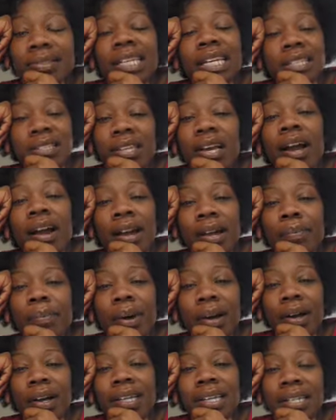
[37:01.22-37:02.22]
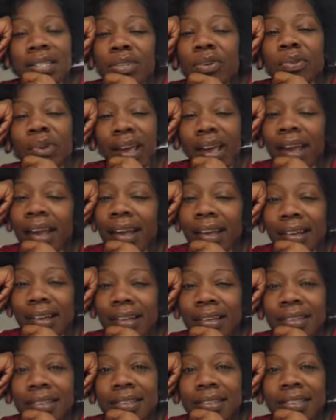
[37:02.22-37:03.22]
it's all right, Mom. It's okay.
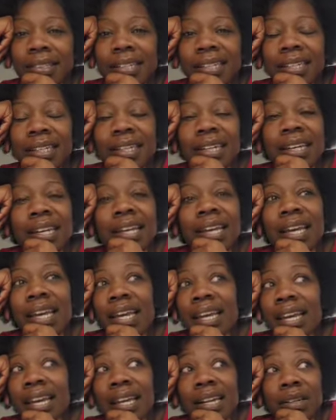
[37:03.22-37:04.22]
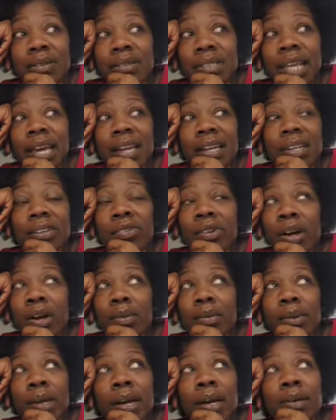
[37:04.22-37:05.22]
And I was like, you
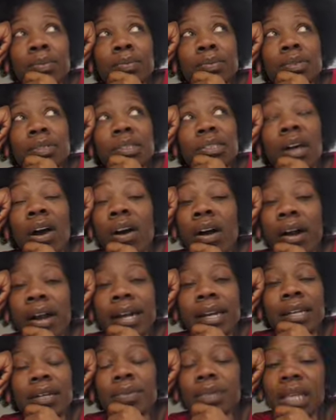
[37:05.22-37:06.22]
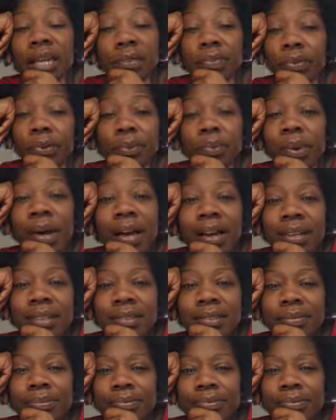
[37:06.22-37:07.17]
know, I'm sorry. He was like, for what?